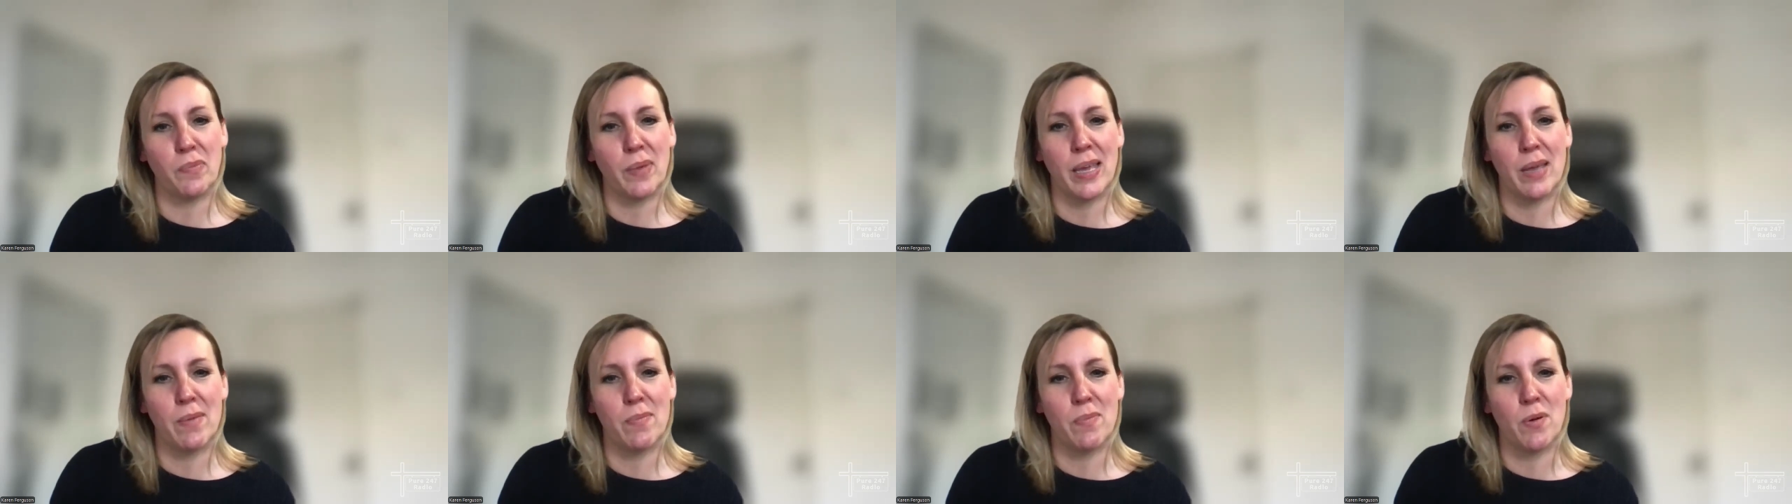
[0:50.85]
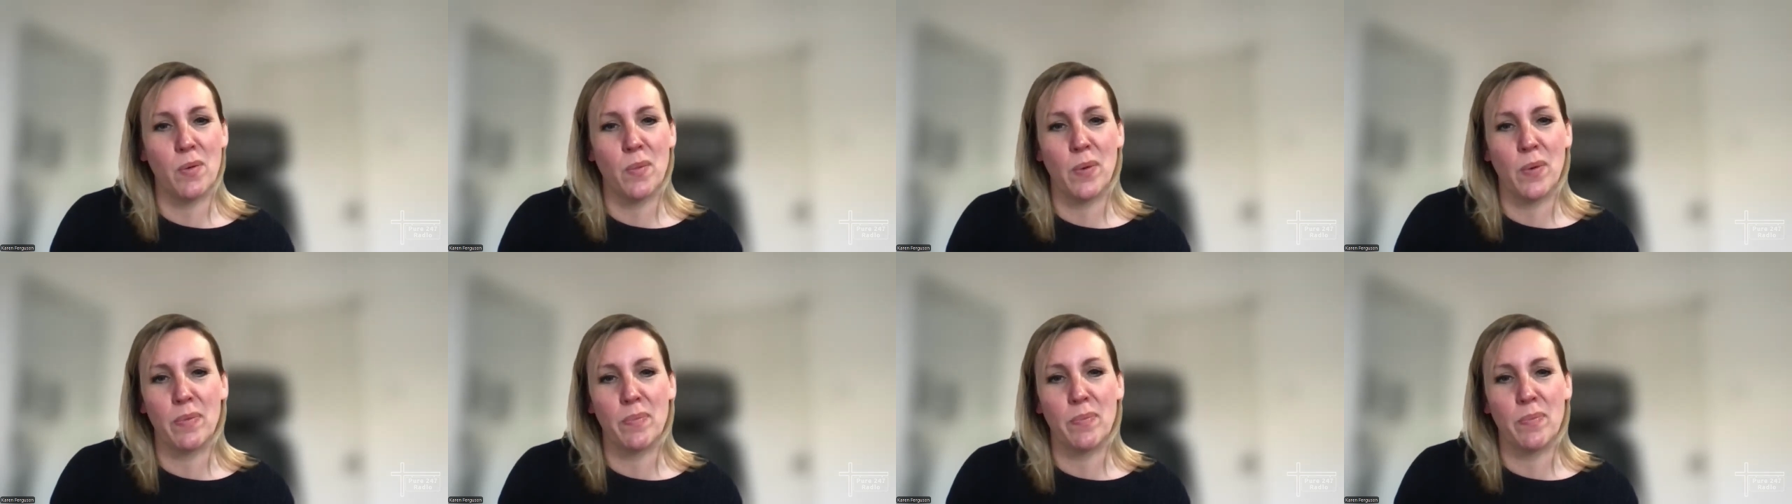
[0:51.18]

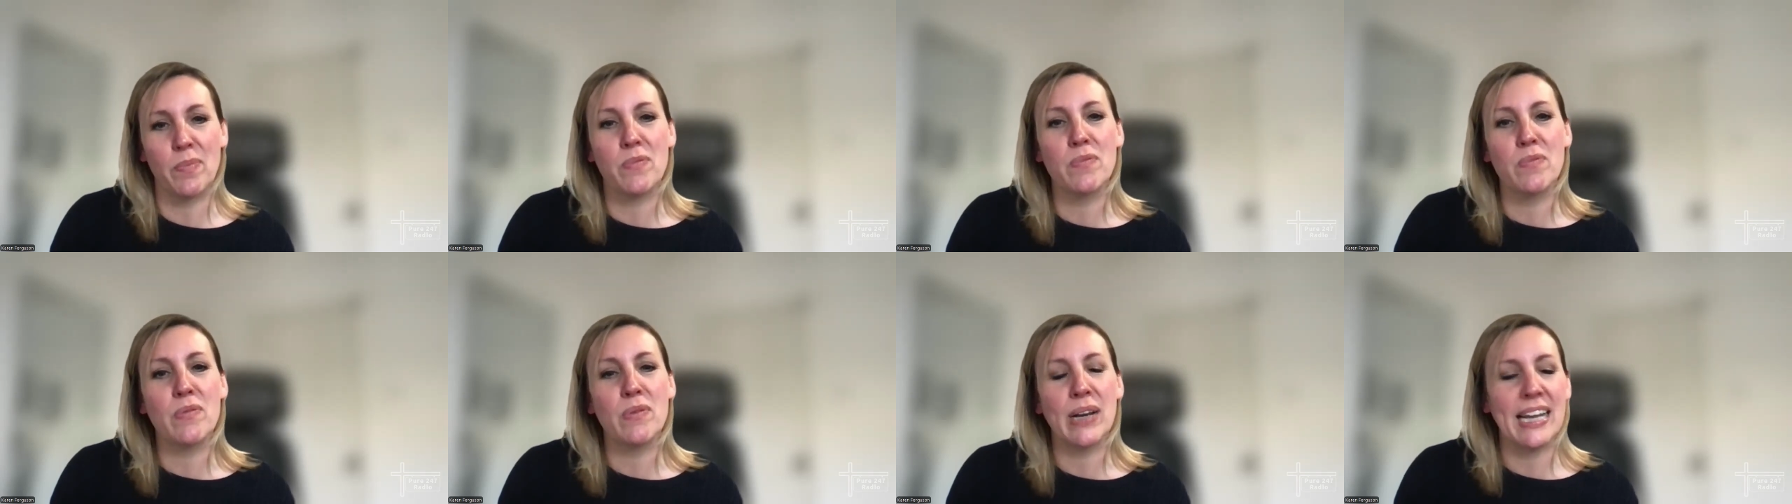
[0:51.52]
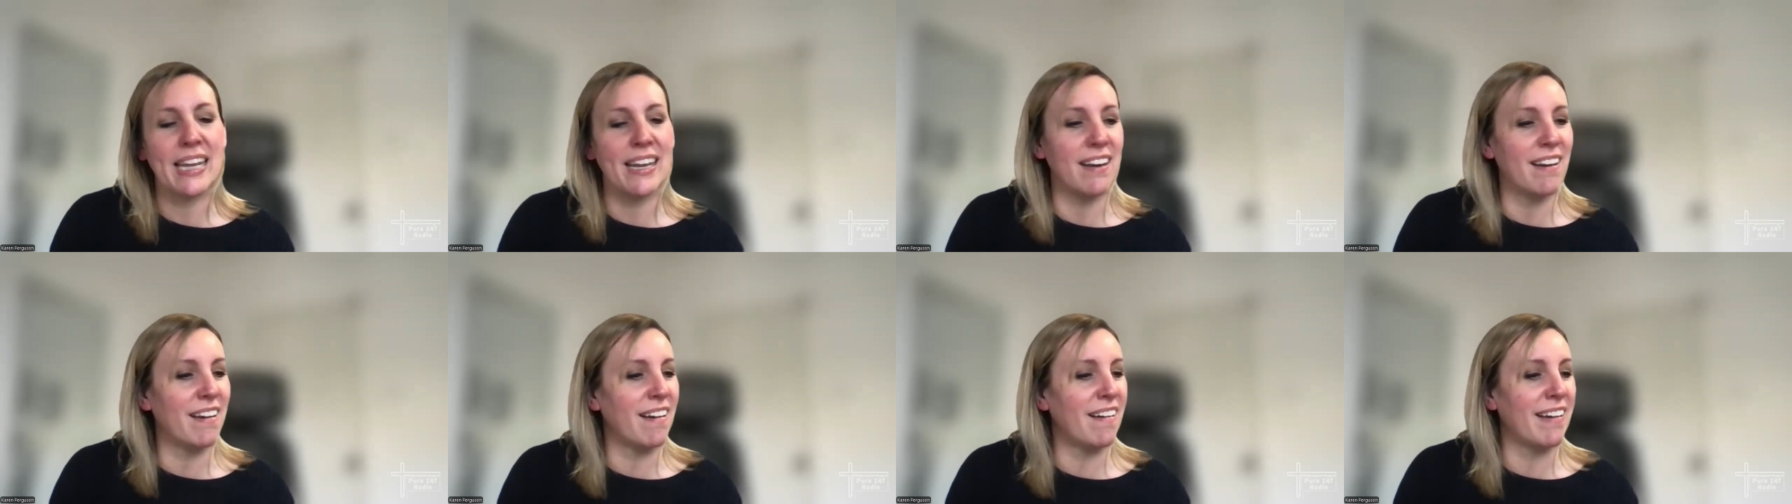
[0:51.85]
people with
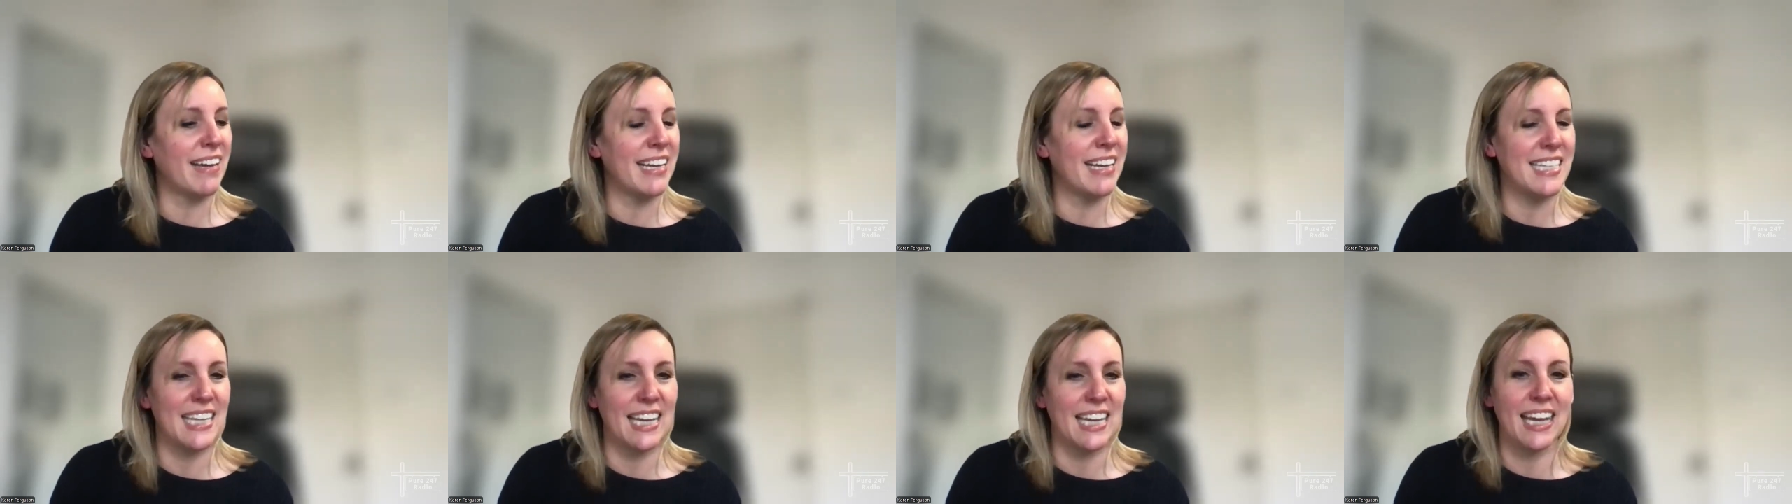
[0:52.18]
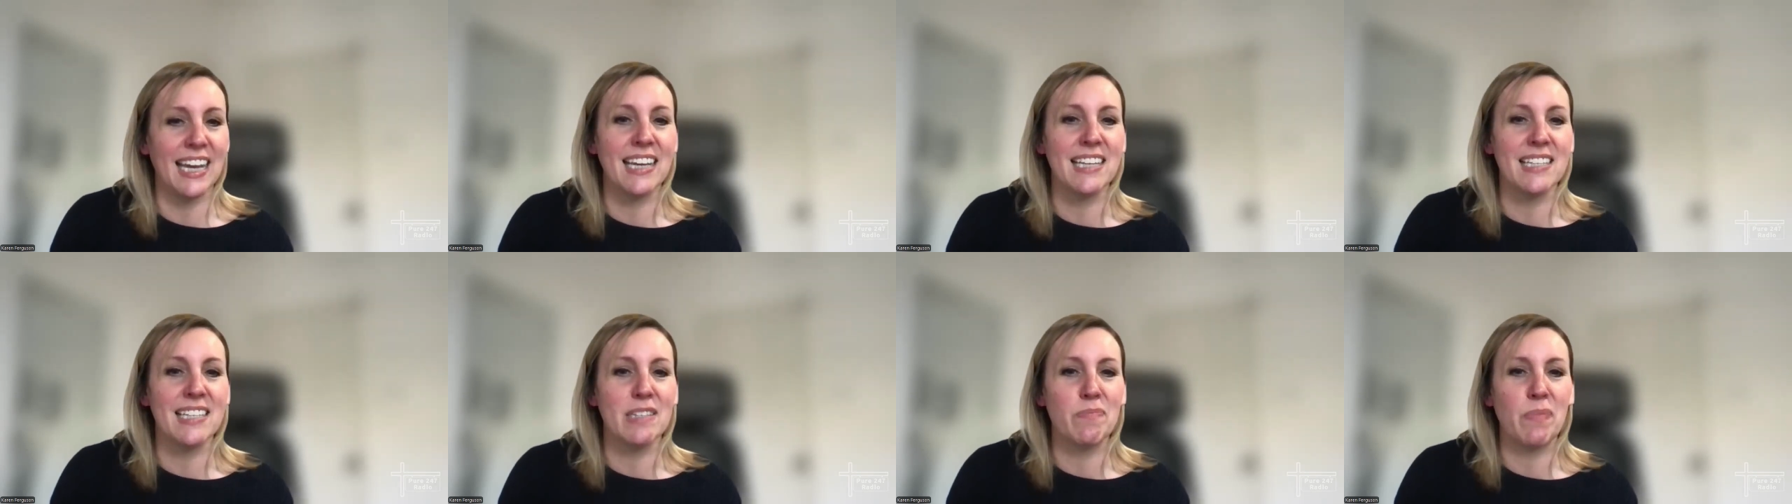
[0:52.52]
brilliant
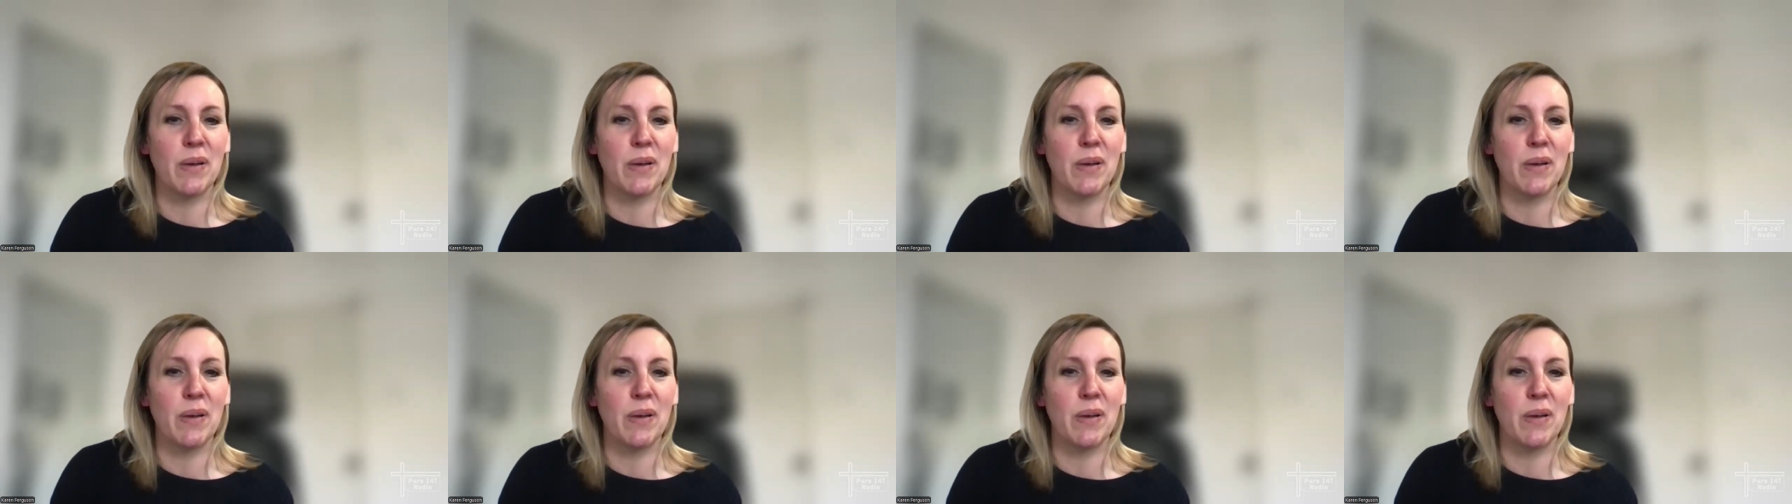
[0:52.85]
ideas,